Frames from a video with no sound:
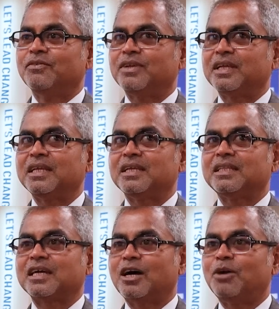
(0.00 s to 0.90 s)

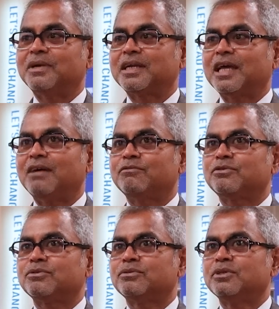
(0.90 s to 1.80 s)
the government have
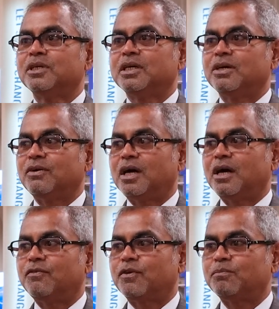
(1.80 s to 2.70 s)
to
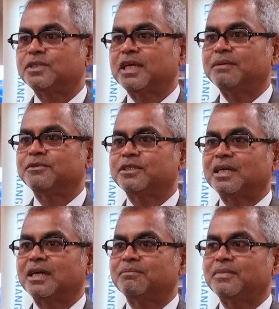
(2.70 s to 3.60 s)
from time to
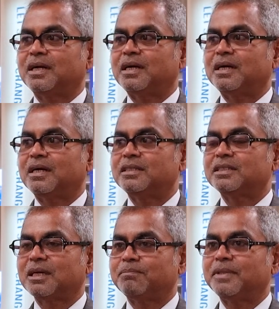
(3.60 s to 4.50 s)
time
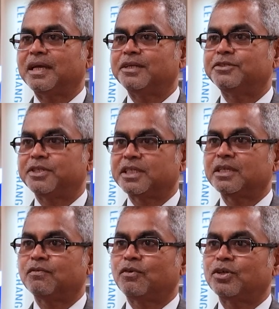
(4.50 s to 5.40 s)
supply
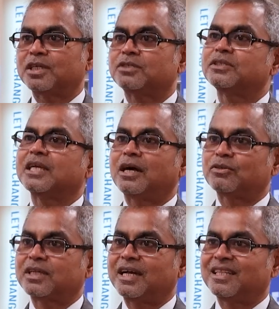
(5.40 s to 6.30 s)
drinking water to the
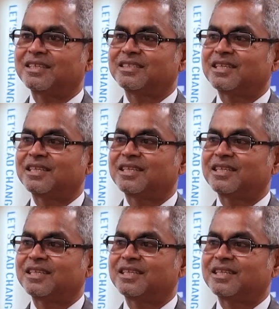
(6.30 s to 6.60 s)
outer islands.